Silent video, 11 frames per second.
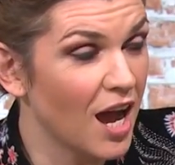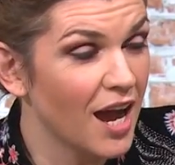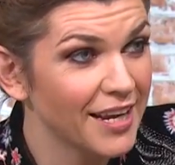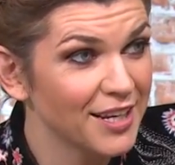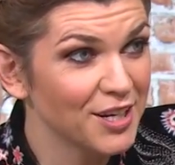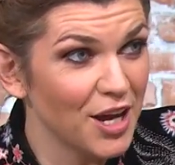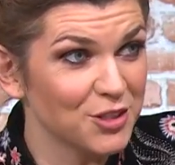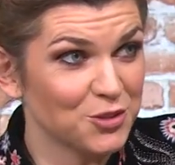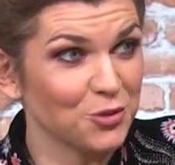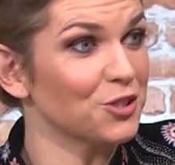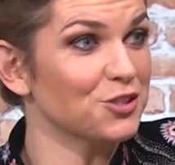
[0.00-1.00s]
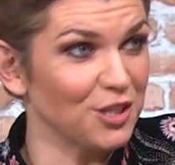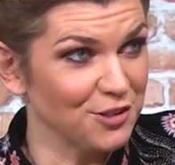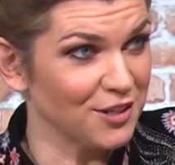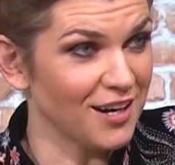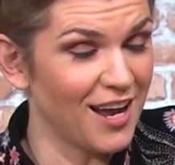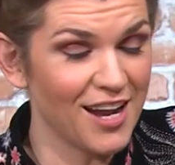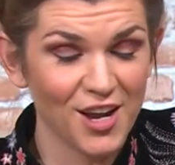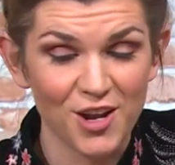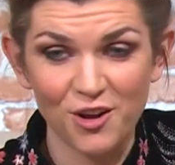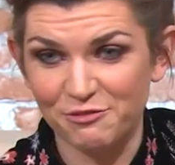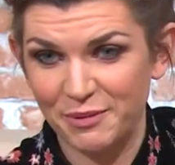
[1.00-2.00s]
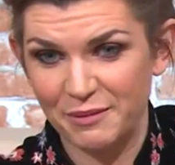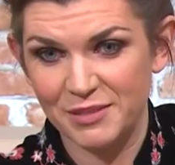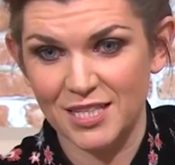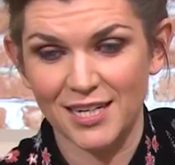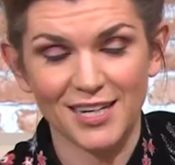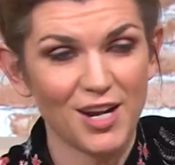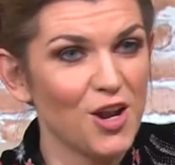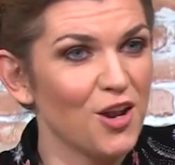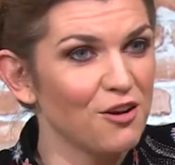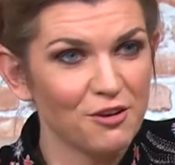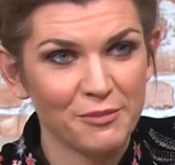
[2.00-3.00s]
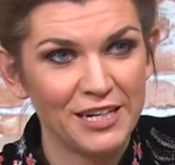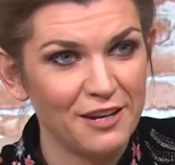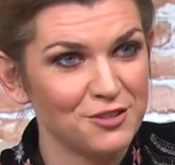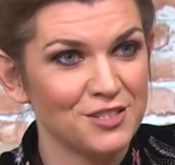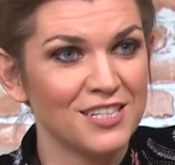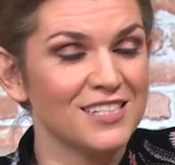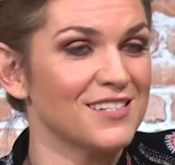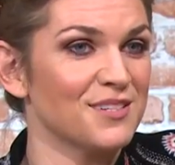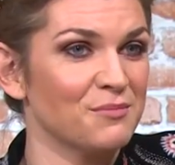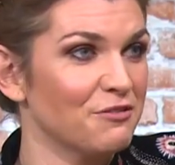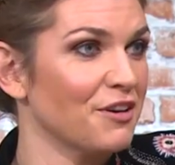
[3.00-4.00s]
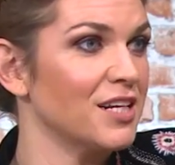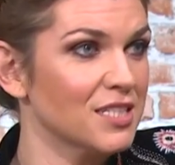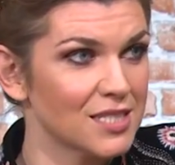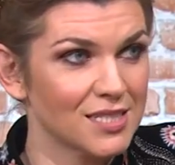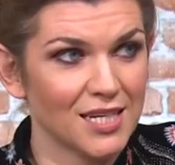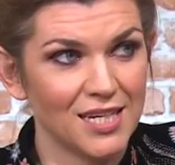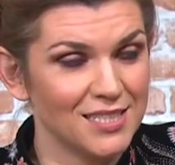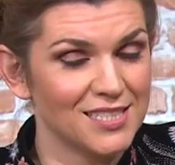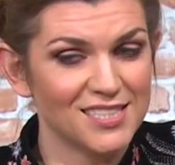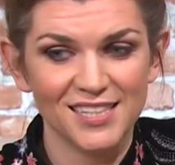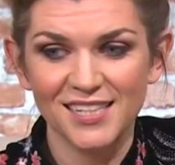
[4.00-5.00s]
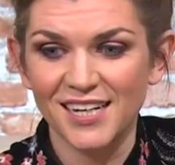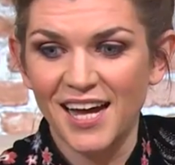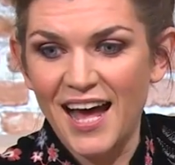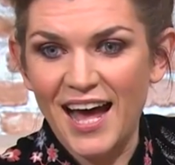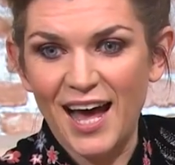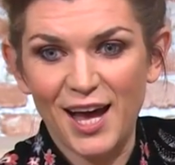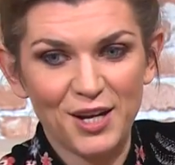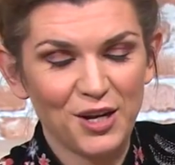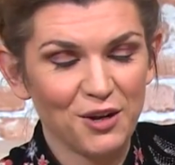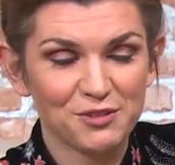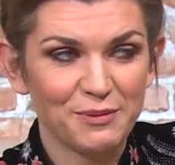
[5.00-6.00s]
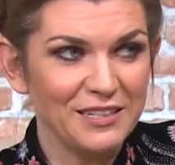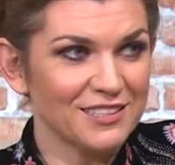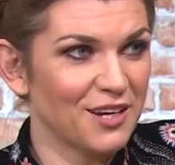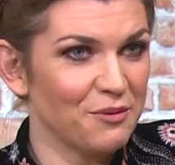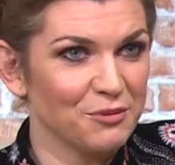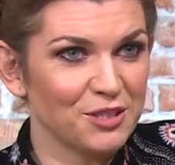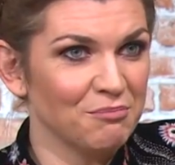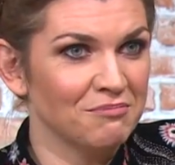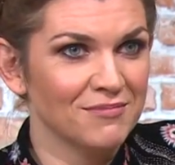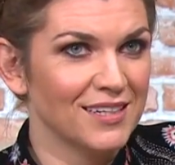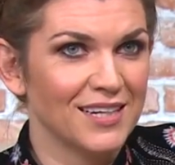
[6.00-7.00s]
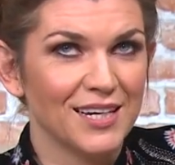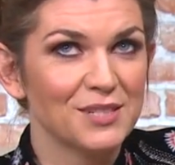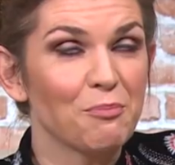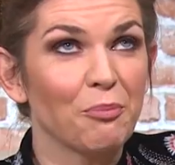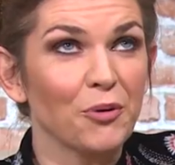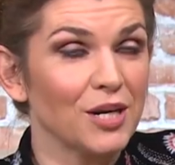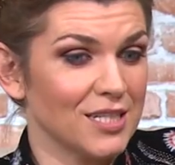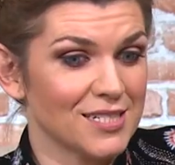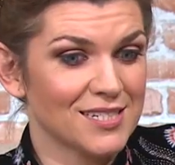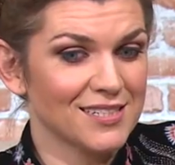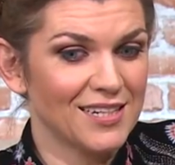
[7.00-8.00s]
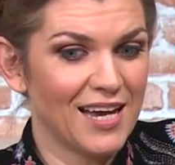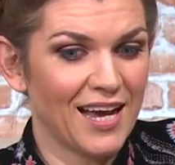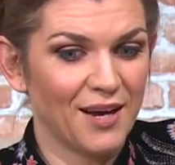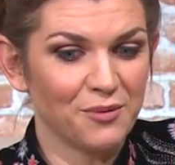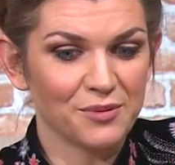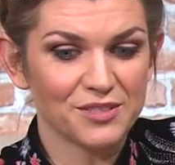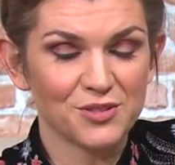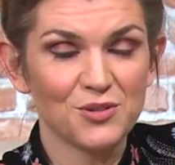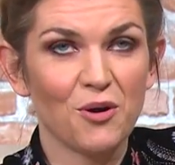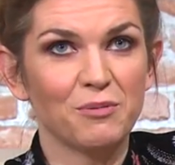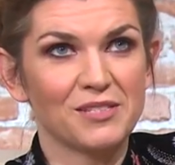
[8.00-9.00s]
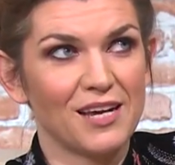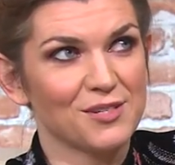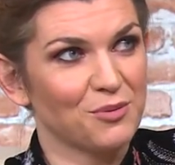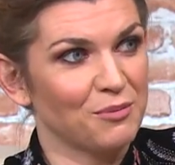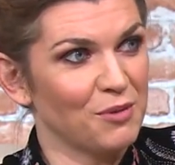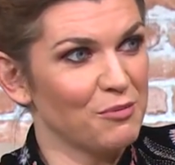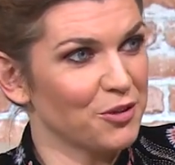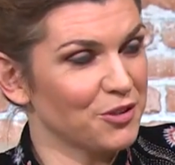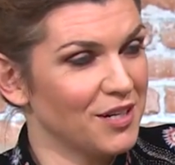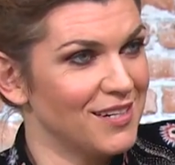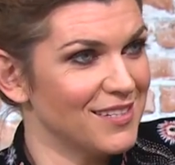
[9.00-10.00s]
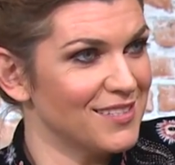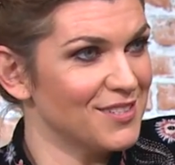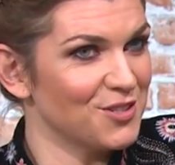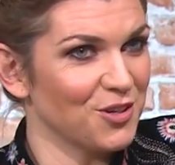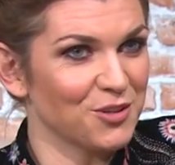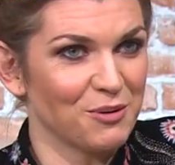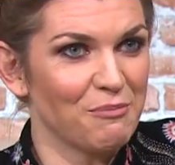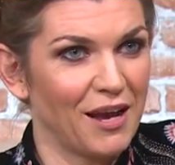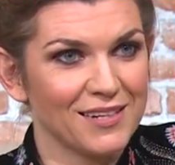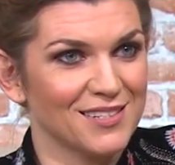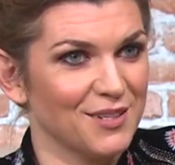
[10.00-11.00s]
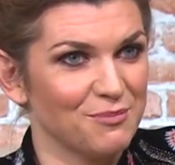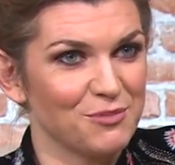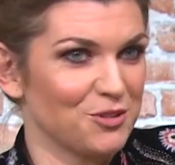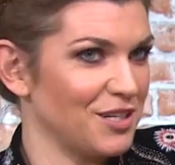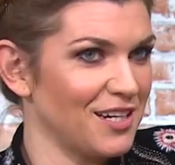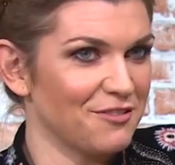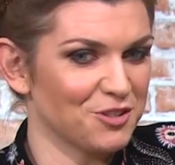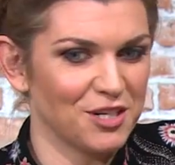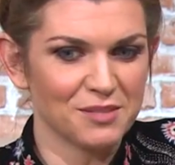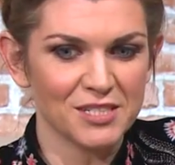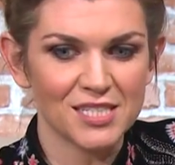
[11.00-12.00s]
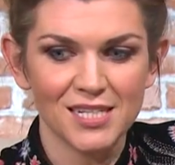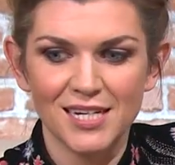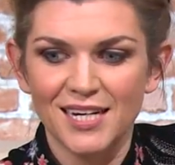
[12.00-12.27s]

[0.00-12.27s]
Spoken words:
I adore children. I love babysitting. Love all my nephews and nieces and my friends' kids. Love spending time with them. Brilliant. Was so upset when my brother and his daughter went back to Madrid after Christmas.